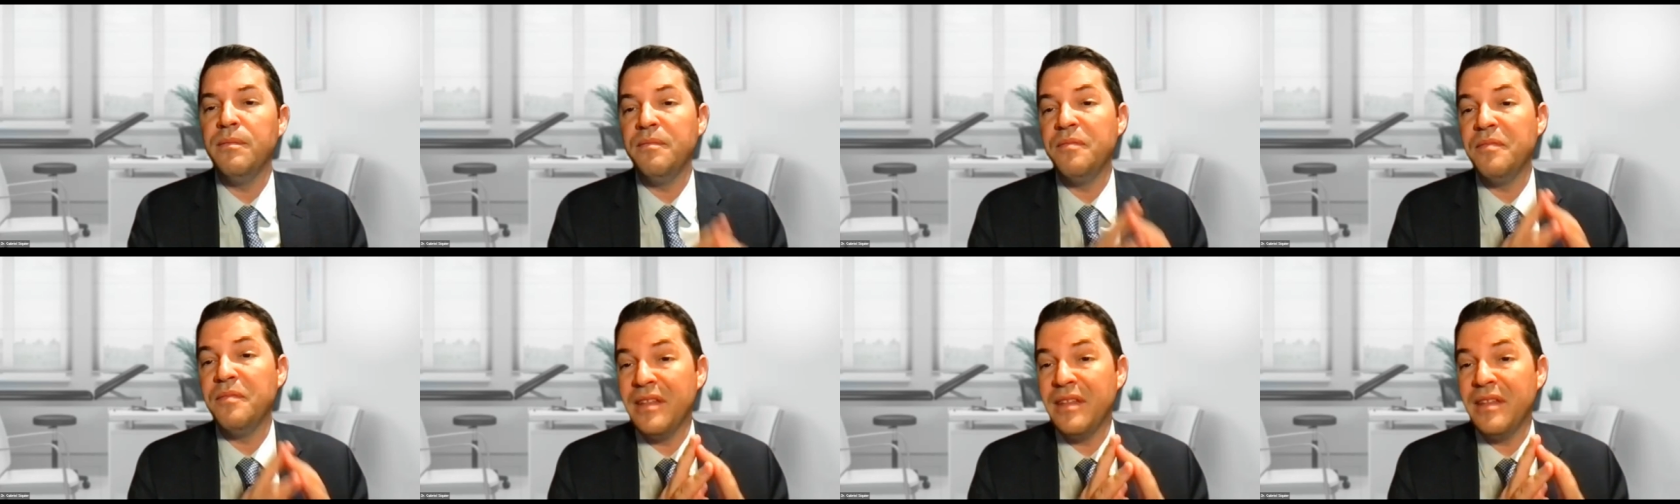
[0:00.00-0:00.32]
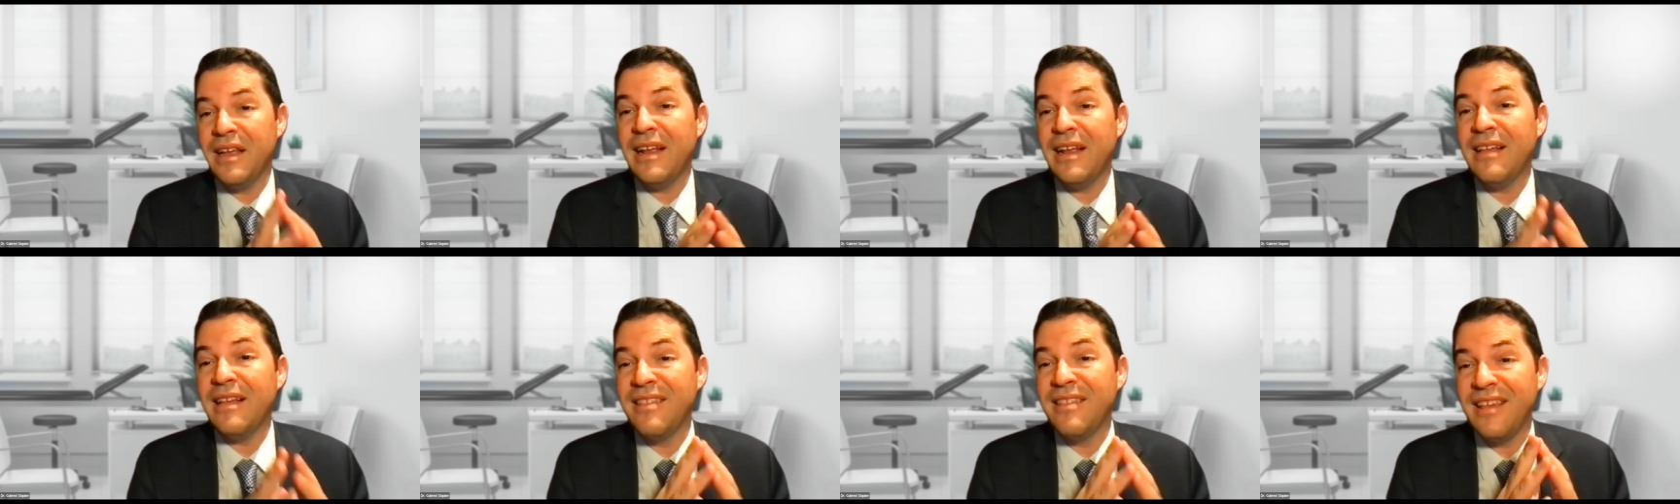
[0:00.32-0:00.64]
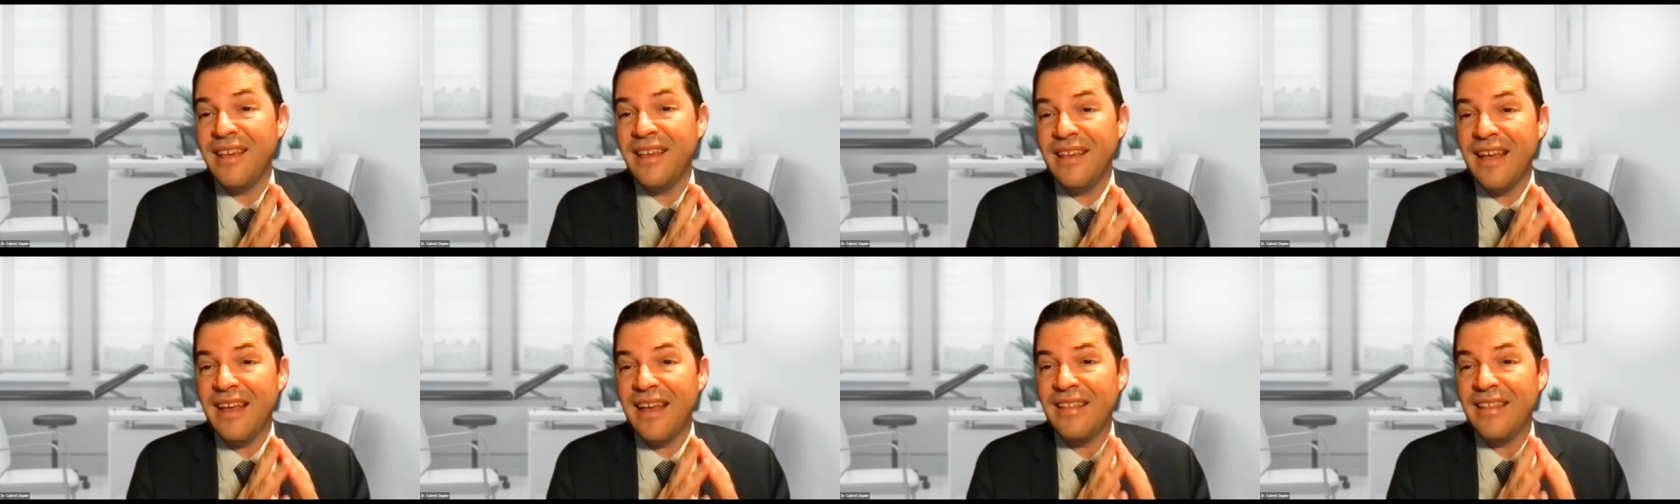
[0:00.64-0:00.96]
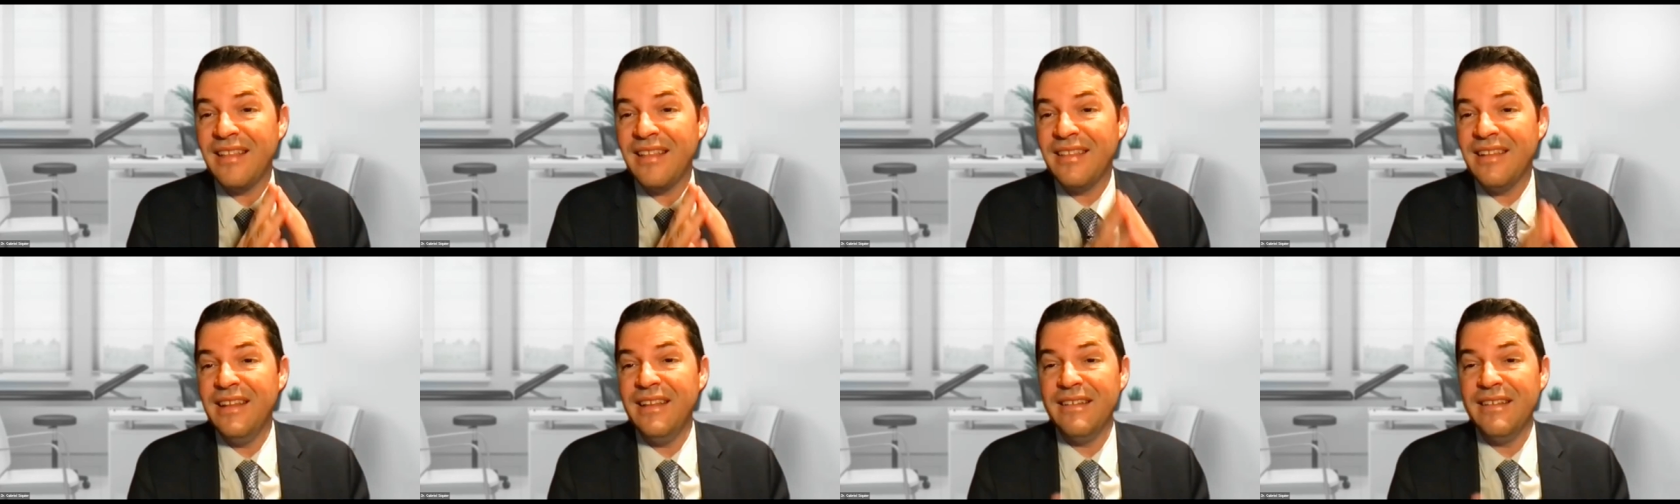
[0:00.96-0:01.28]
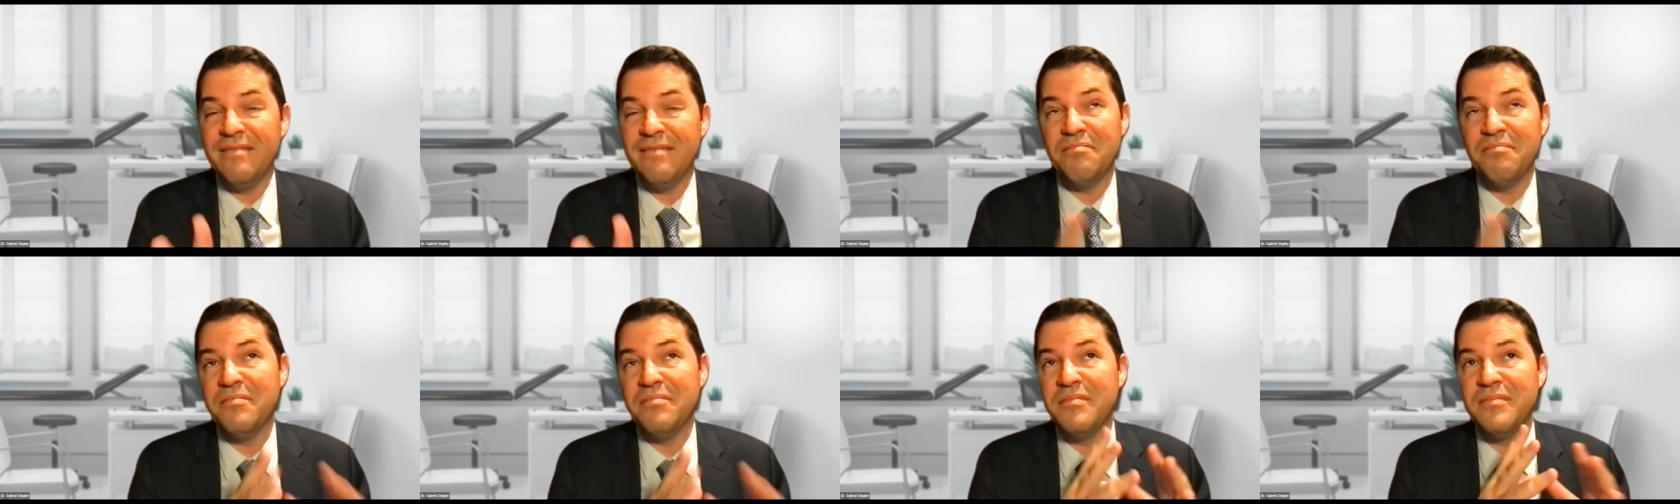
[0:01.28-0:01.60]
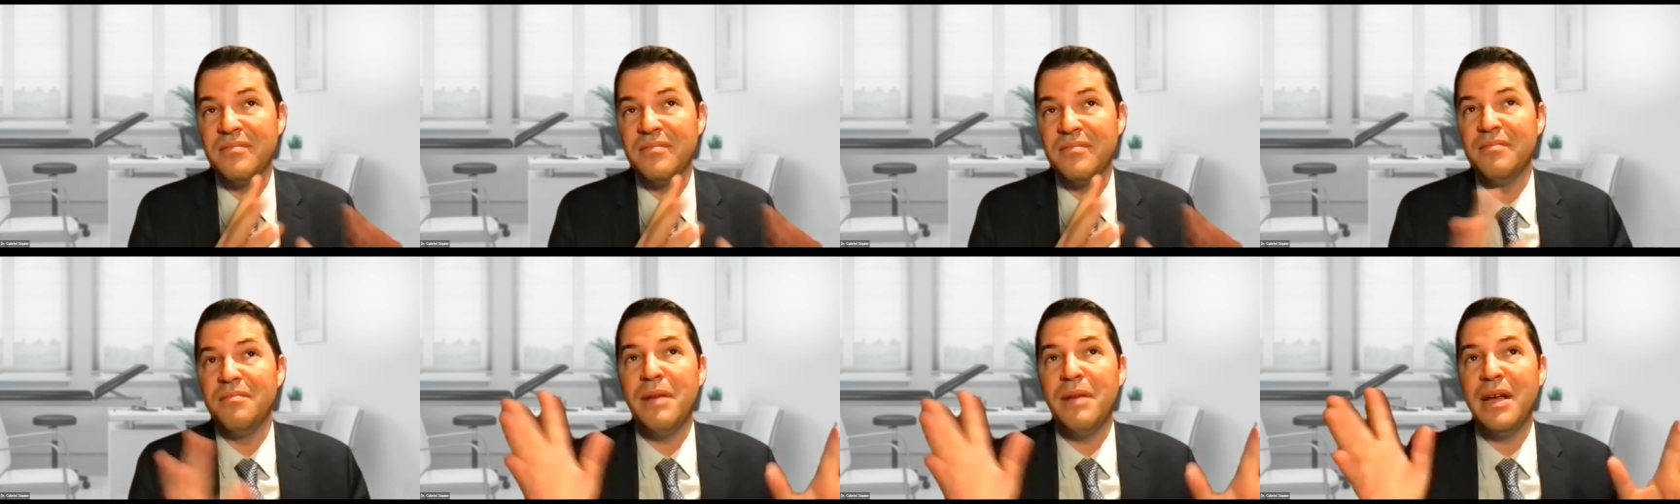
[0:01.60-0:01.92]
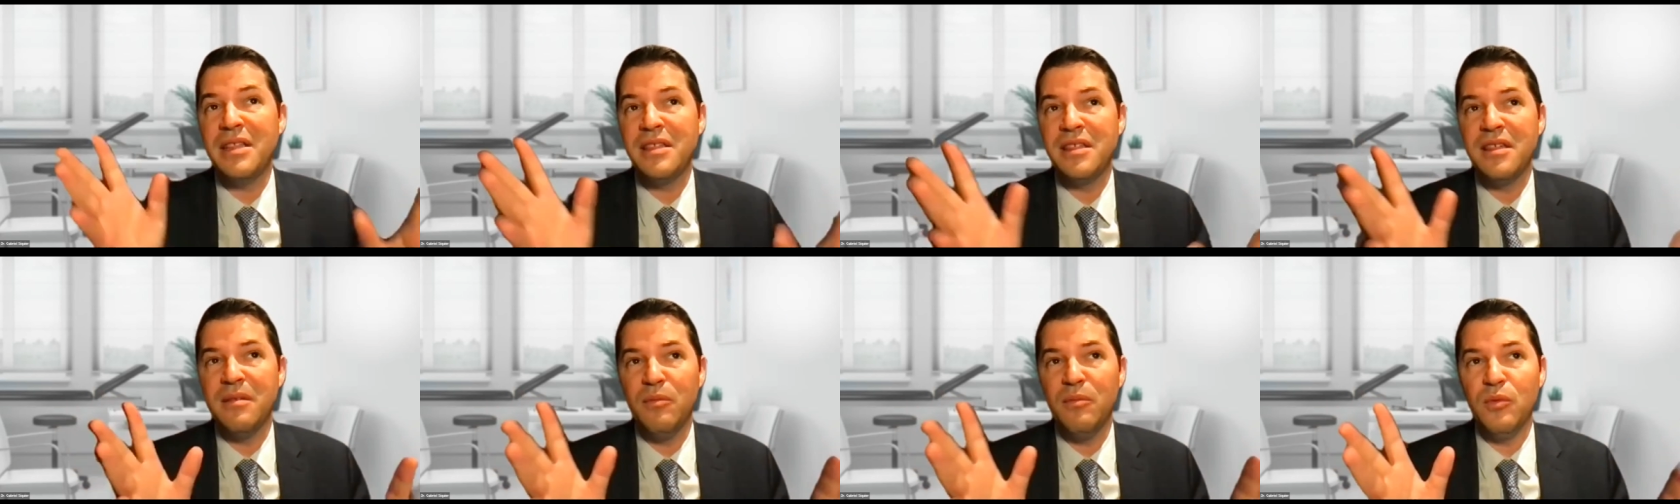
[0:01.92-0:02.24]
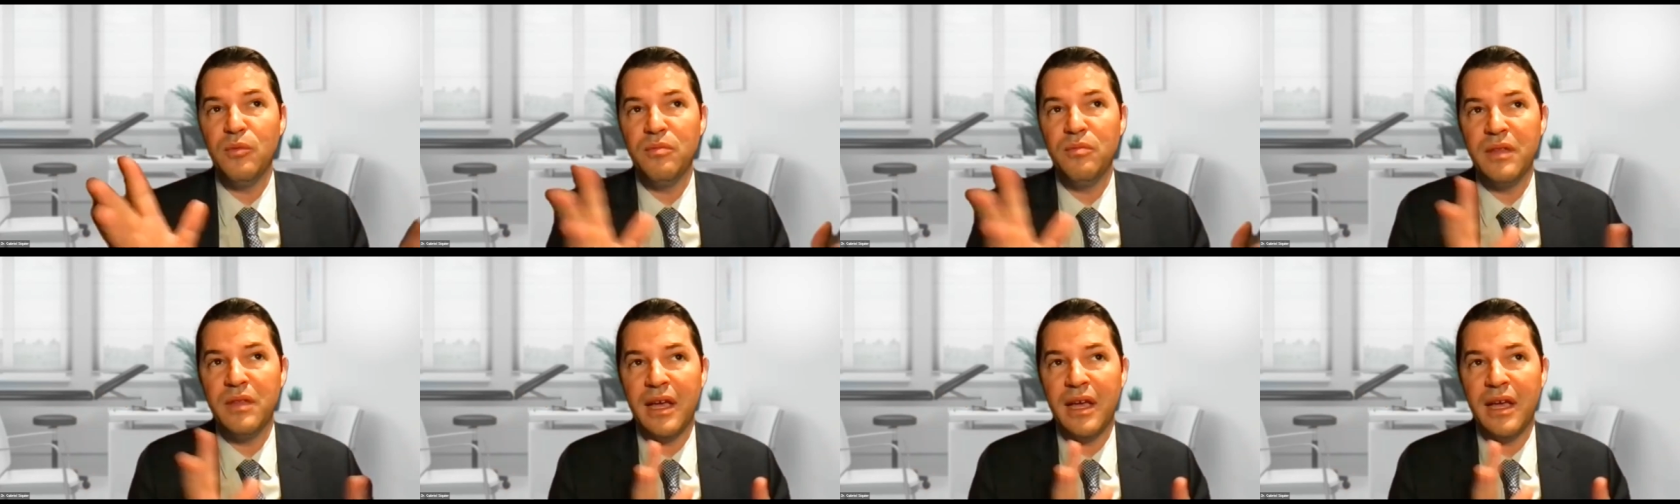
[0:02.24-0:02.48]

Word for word: I would say at least um, maximum